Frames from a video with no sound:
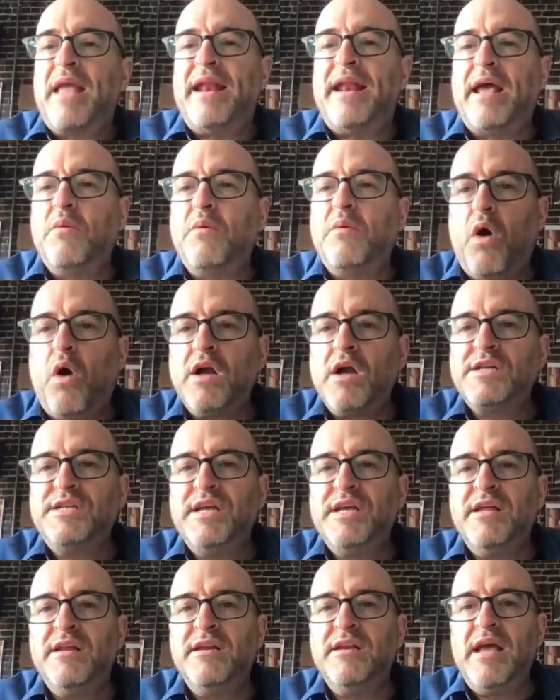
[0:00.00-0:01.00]
And I
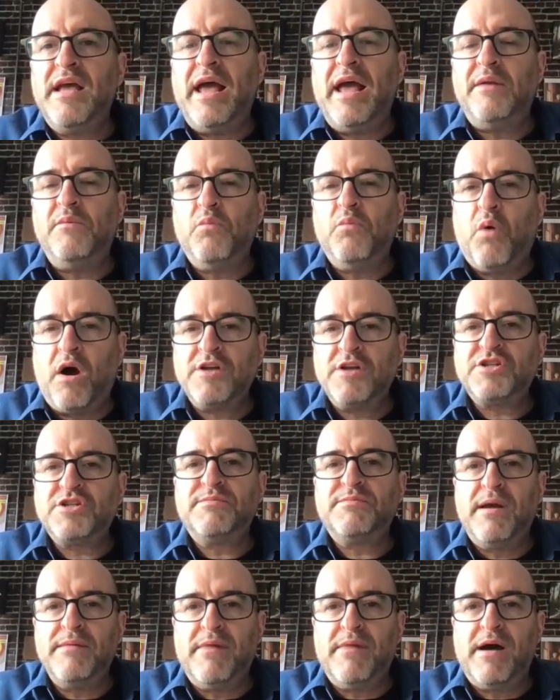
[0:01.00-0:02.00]
walked in and
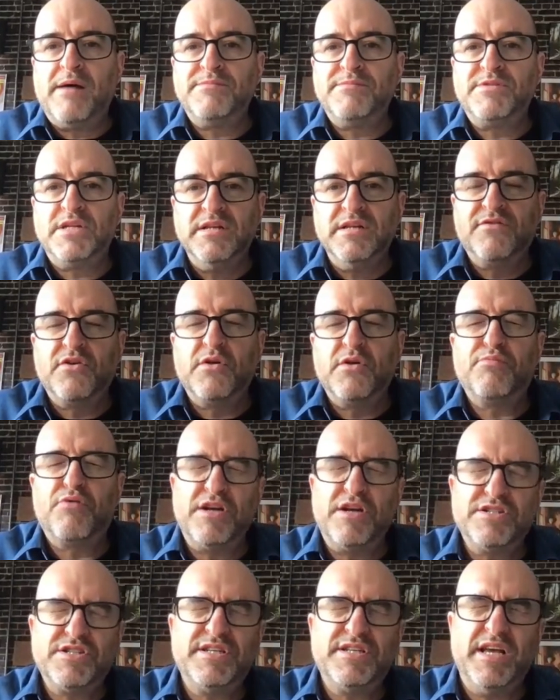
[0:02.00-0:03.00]
watched my mom deliver a
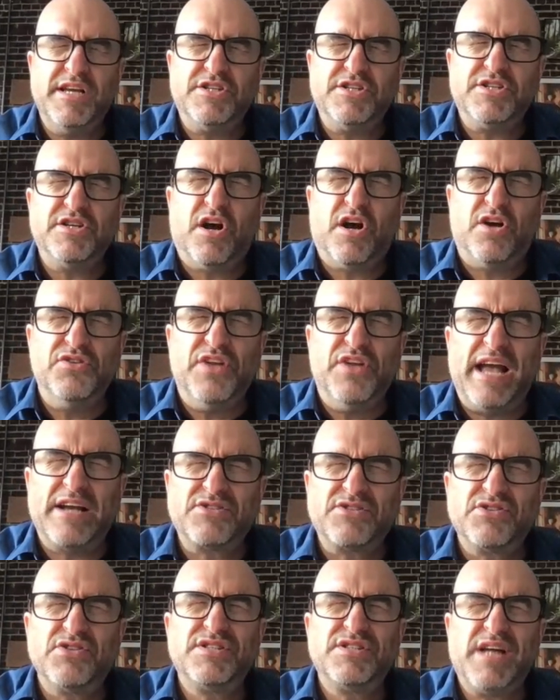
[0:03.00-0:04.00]
presentation called
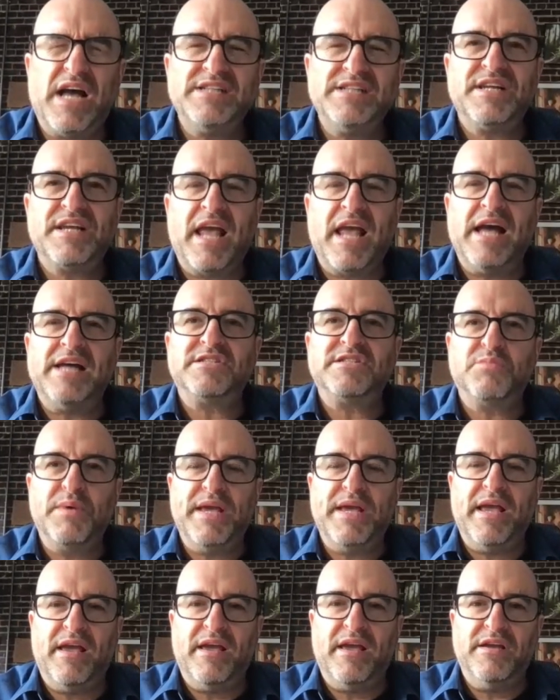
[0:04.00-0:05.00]
Exercising as
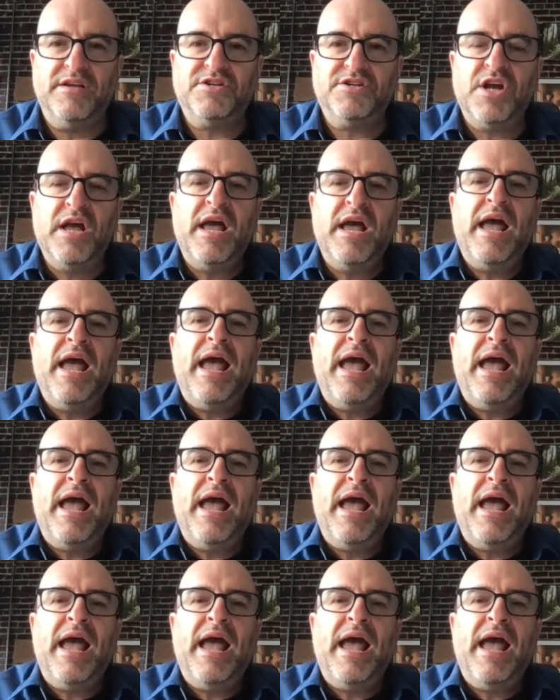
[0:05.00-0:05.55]
We Age.